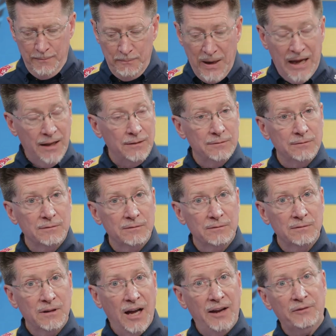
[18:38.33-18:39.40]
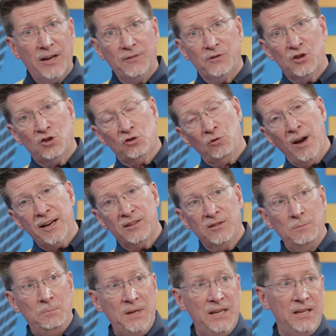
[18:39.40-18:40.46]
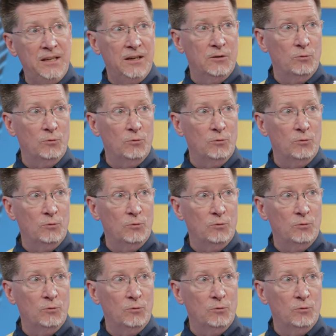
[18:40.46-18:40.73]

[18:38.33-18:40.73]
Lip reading: But I've got the strength of being